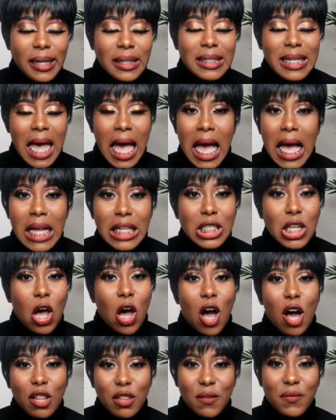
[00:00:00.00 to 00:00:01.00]
ties
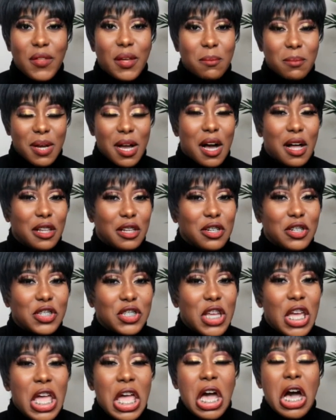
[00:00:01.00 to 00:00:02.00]
all of them
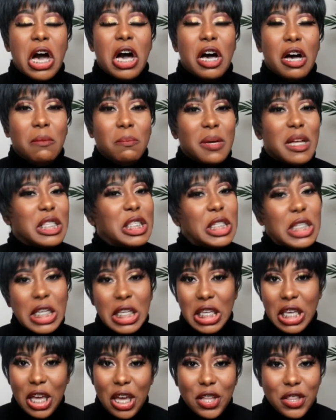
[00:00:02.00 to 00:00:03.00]
colors up
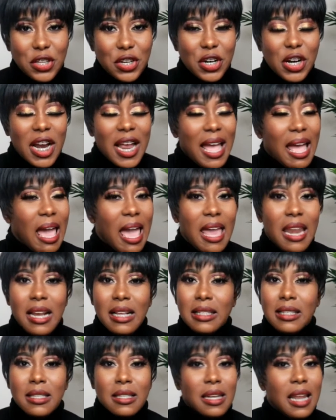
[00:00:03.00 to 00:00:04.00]
together and
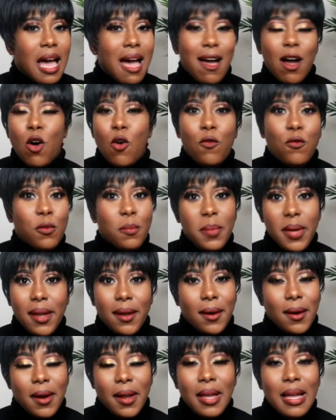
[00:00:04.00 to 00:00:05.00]
it's not
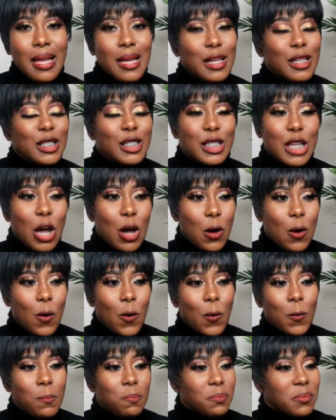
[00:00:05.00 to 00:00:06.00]
overbearing.
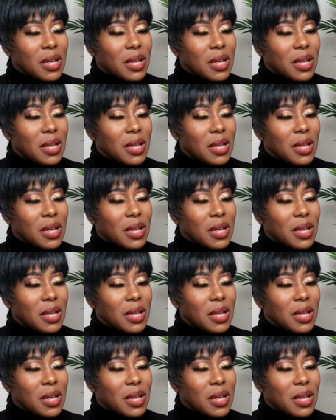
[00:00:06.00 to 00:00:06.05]
So